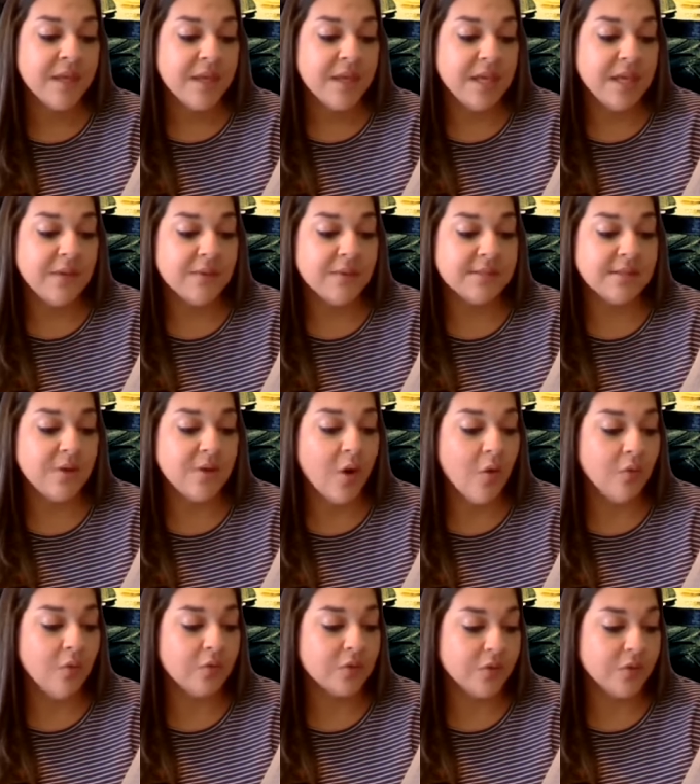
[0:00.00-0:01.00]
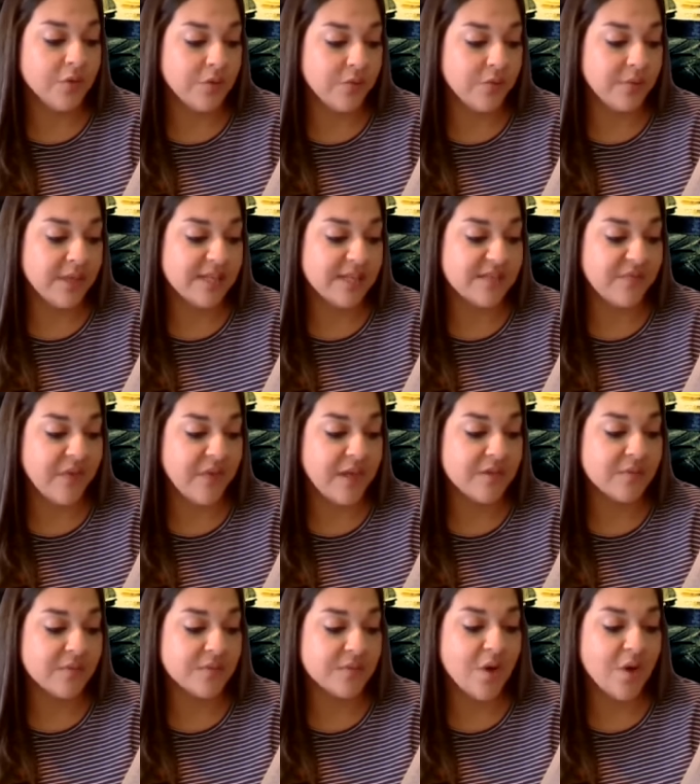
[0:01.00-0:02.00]
He was an old coon. His
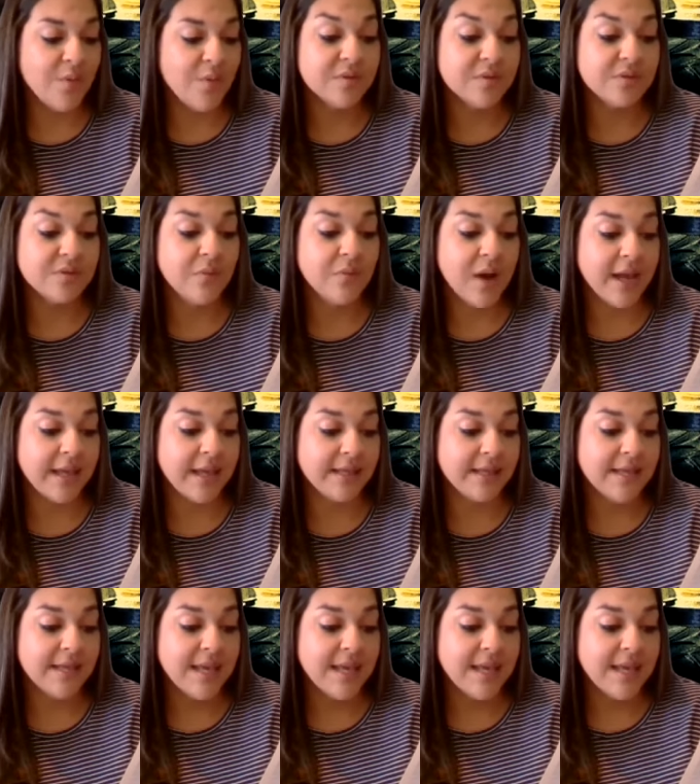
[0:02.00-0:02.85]
face was almost white.